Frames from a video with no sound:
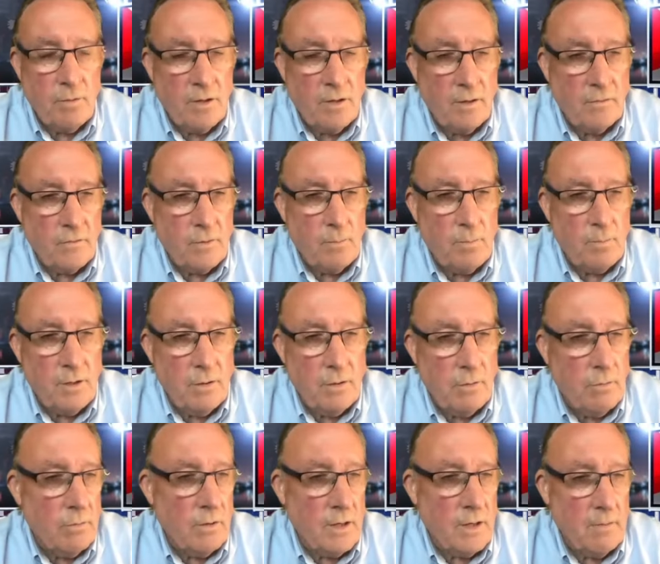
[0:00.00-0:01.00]
have to be
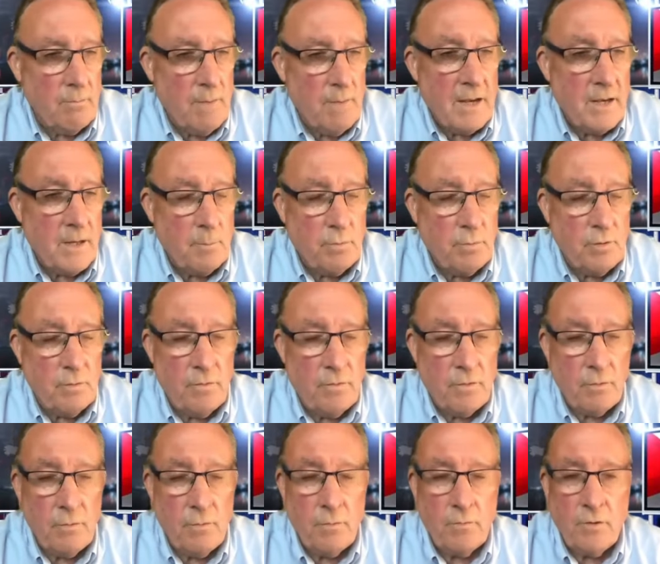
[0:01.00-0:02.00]
only amendable
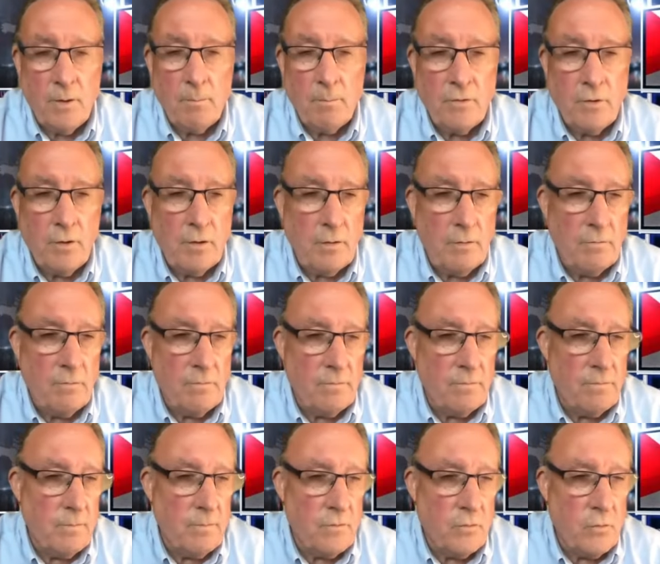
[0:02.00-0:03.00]
through some sort of
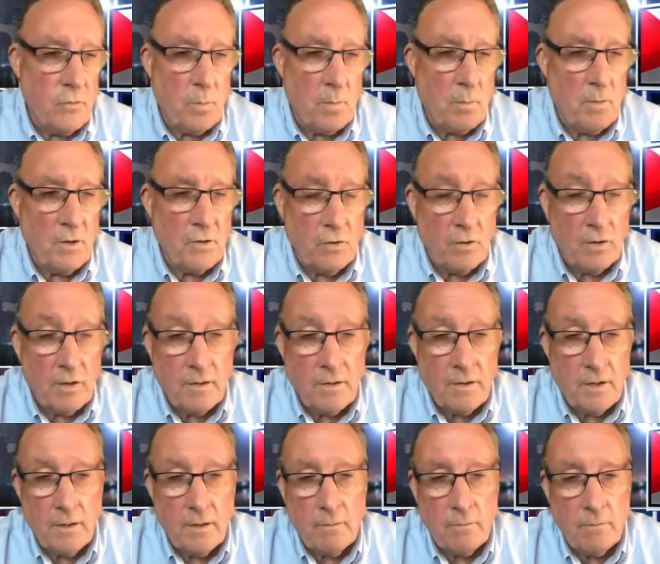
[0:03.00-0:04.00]

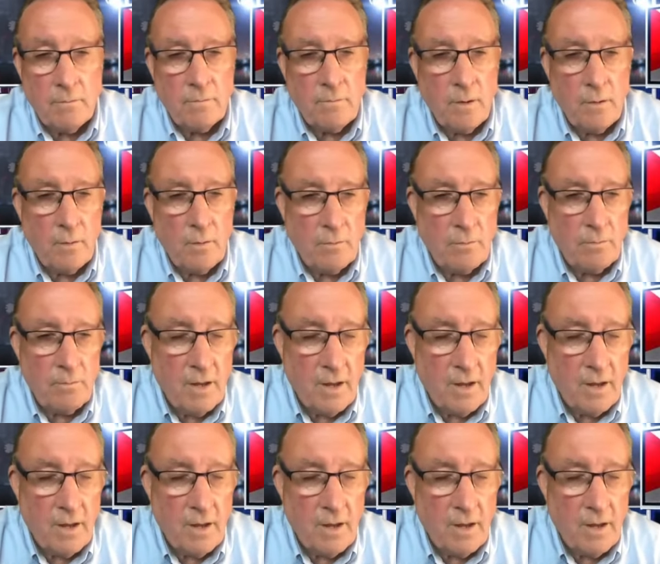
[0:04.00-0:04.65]
supermajority or